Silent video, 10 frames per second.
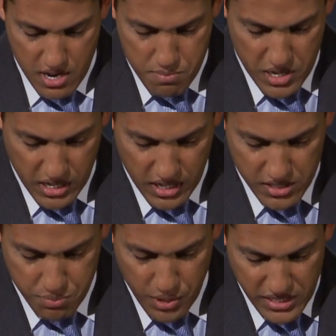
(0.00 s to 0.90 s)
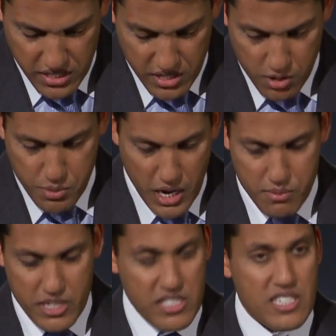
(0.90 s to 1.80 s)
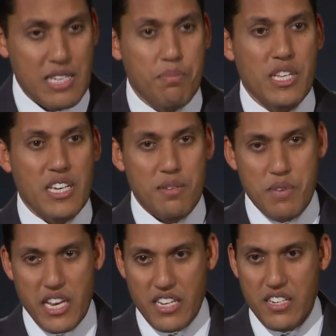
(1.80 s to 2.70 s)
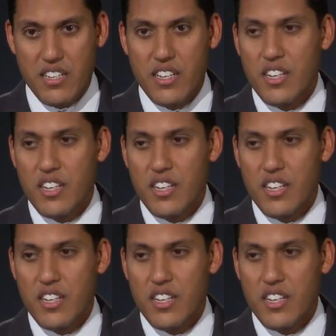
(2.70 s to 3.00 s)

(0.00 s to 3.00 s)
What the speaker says: because President Obama is deeply committed